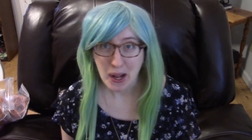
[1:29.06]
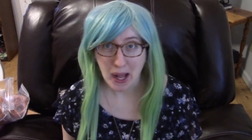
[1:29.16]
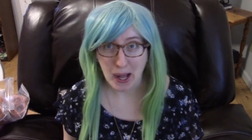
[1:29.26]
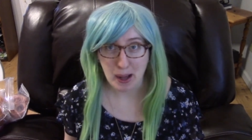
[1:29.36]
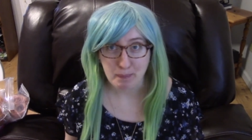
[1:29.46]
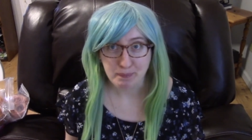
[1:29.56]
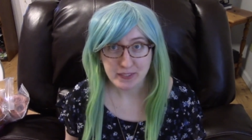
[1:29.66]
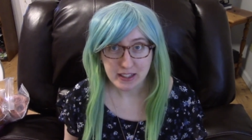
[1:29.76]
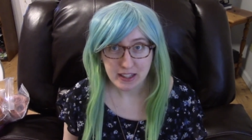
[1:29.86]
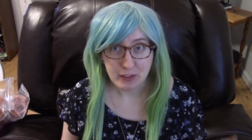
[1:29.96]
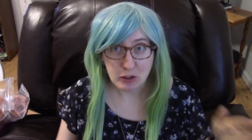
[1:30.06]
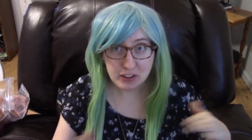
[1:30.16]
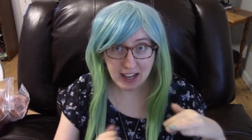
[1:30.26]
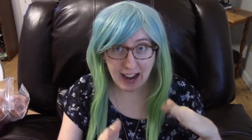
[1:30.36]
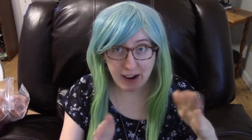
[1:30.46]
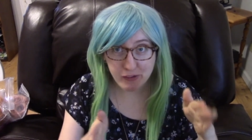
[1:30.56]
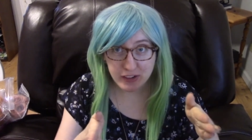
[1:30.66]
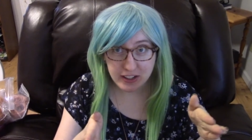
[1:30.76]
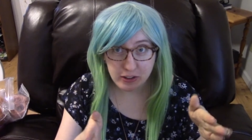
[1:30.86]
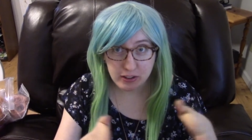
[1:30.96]
um, there's an
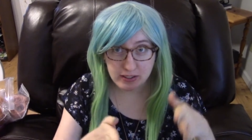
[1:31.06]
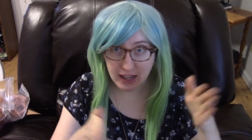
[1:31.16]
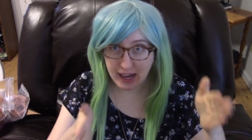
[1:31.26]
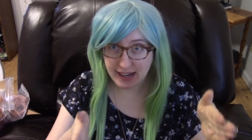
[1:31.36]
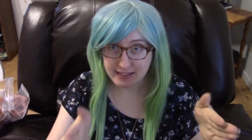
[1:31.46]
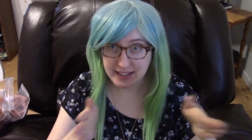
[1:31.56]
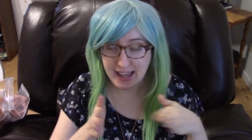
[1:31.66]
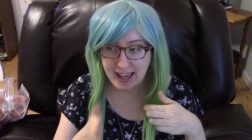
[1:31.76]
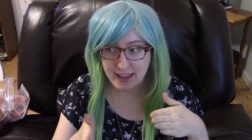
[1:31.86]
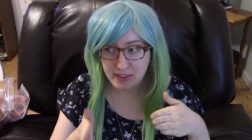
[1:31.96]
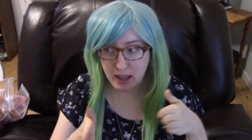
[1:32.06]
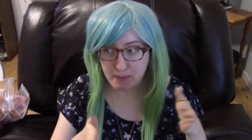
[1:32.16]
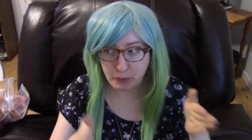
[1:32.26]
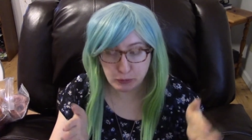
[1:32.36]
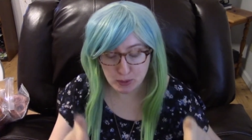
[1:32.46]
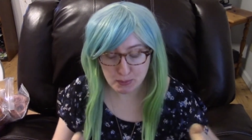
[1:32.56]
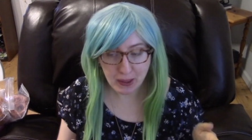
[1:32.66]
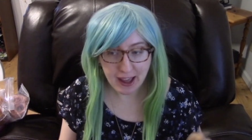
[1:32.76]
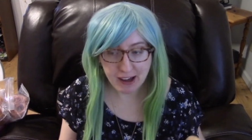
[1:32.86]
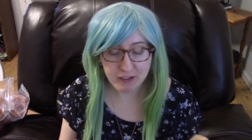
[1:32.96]
average sized head that most people
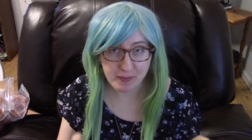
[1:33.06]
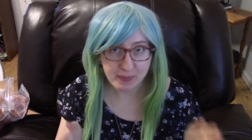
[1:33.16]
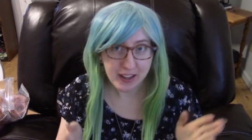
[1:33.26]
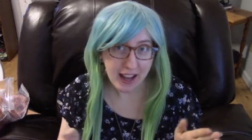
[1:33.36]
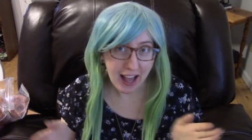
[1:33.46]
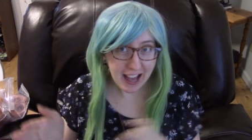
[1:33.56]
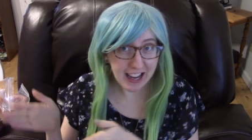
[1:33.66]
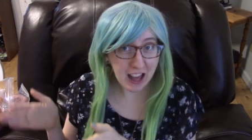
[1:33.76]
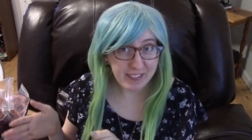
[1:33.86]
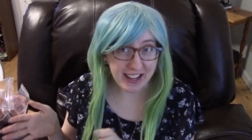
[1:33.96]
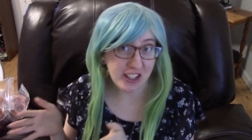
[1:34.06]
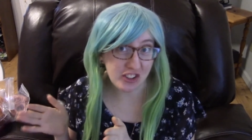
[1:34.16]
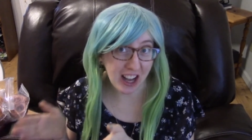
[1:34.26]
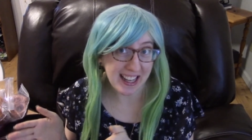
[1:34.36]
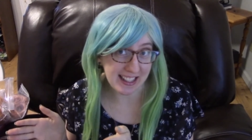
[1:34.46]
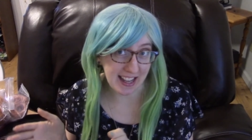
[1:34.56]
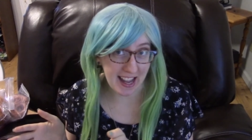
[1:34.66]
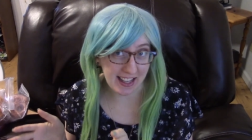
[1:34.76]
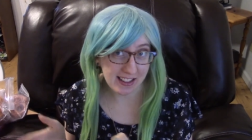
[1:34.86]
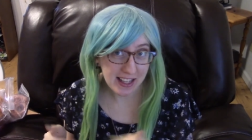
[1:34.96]
have. I have a giant
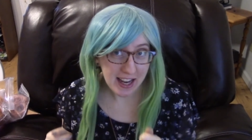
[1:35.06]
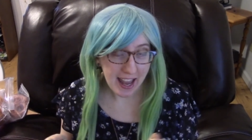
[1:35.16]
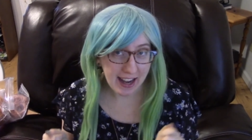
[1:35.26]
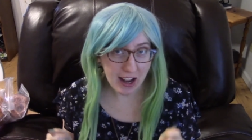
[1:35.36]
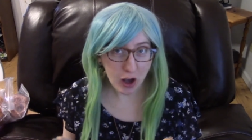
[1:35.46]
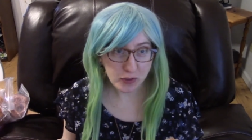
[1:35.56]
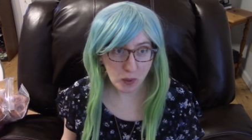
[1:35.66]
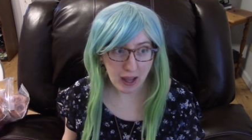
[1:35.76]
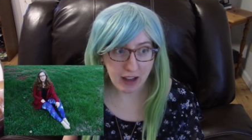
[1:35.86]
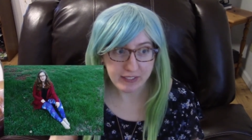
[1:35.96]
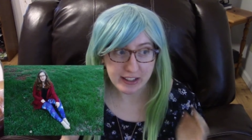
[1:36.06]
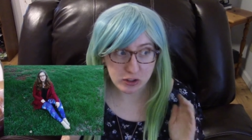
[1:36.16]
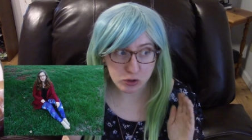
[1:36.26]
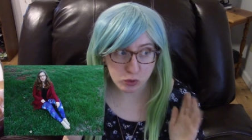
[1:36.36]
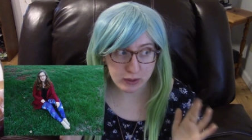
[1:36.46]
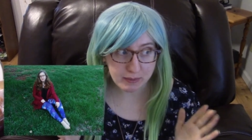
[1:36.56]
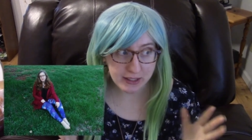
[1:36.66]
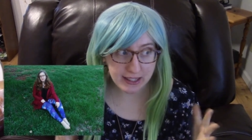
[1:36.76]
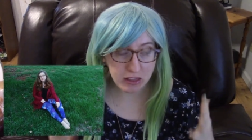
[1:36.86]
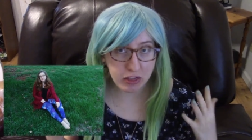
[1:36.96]
head, and I also have
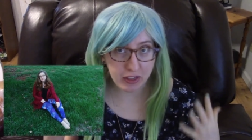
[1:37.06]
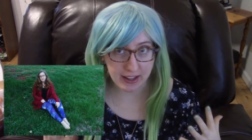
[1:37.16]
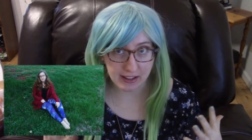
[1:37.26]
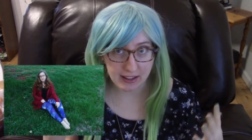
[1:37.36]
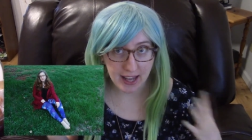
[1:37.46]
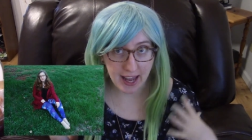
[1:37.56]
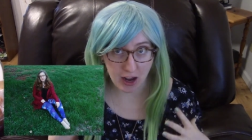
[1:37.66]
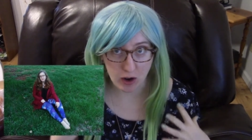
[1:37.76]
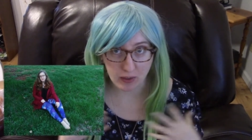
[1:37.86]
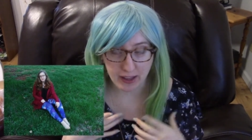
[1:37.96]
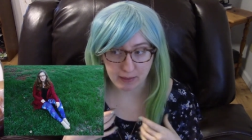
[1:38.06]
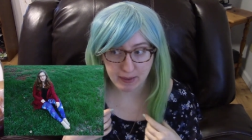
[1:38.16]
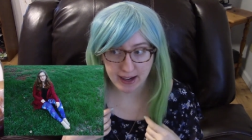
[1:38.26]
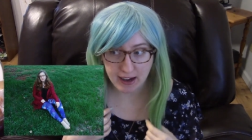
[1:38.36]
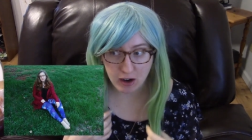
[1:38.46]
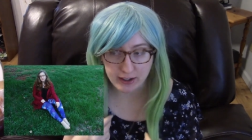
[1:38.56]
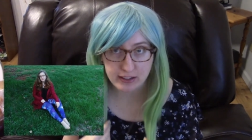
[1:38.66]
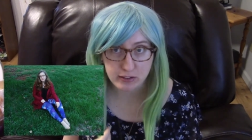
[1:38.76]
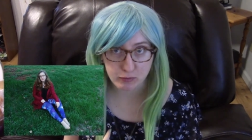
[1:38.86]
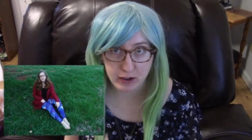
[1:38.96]
extremely thick hair. Like, my hair
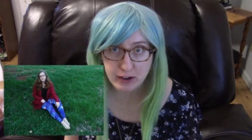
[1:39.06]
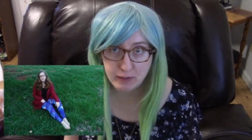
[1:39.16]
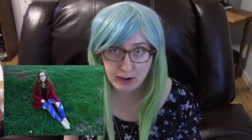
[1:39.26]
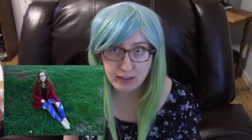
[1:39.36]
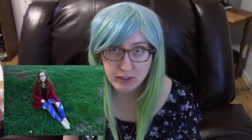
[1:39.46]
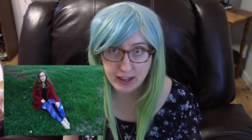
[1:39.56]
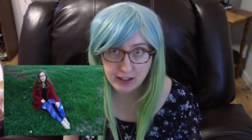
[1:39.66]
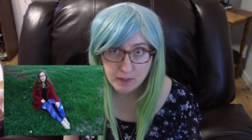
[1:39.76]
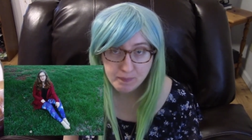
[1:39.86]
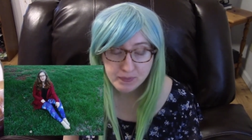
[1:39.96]
is very, very thick.